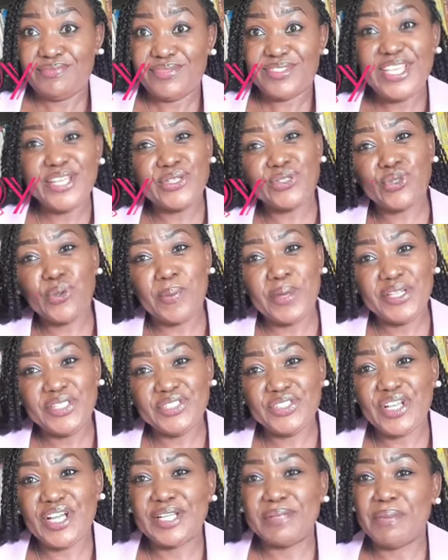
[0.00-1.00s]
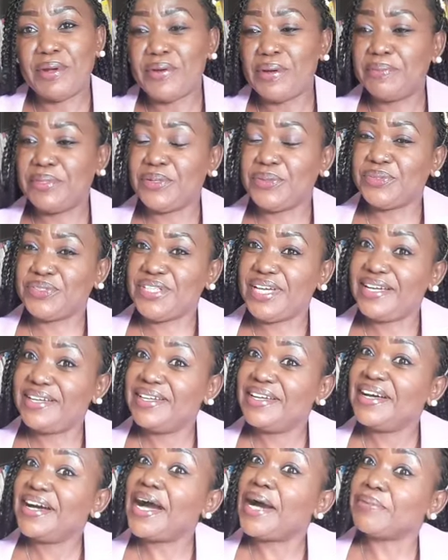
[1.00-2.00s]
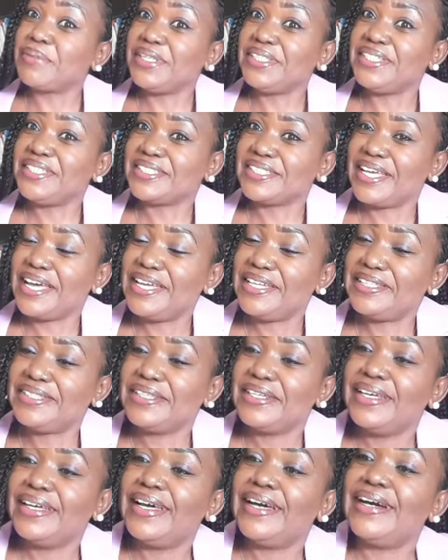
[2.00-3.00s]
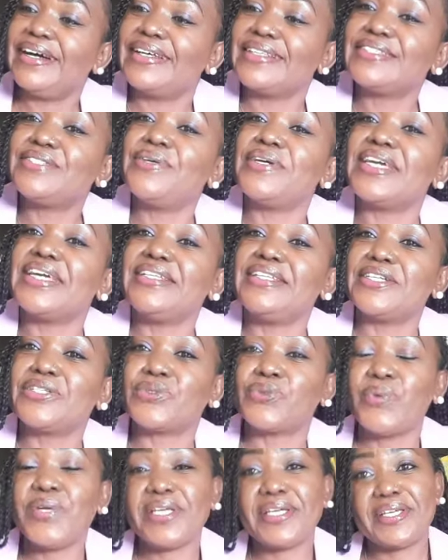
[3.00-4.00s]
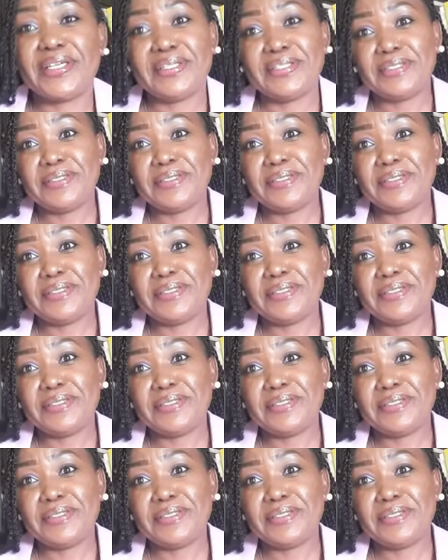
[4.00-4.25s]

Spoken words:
Thank you so much. I'm Mariam Navuja. I'm the Ladies Guide. See you again next week.